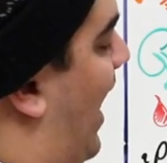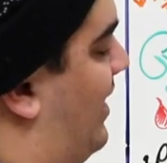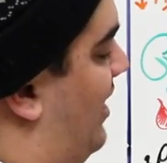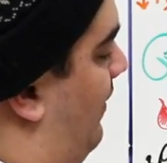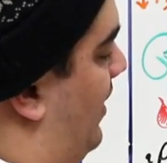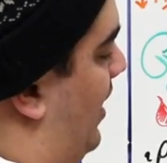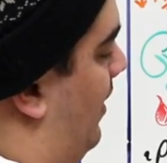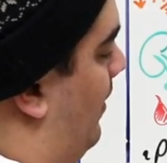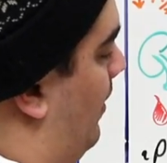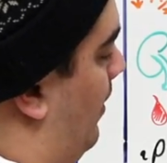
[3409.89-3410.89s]

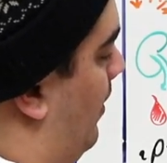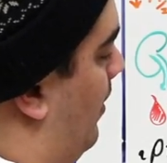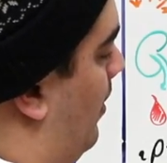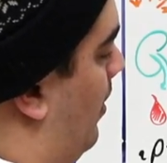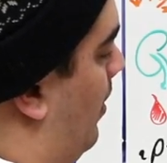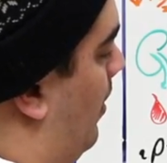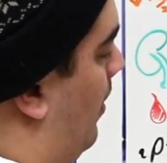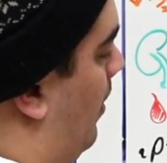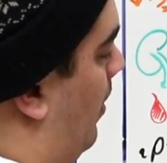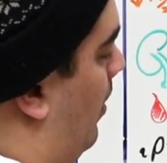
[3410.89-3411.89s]
activity,
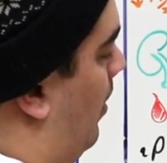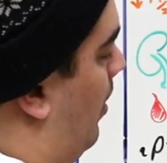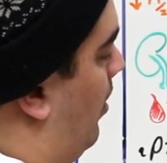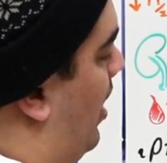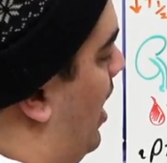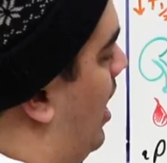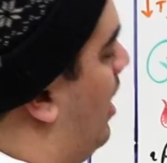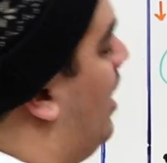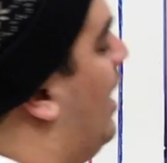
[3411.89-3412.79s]
okay?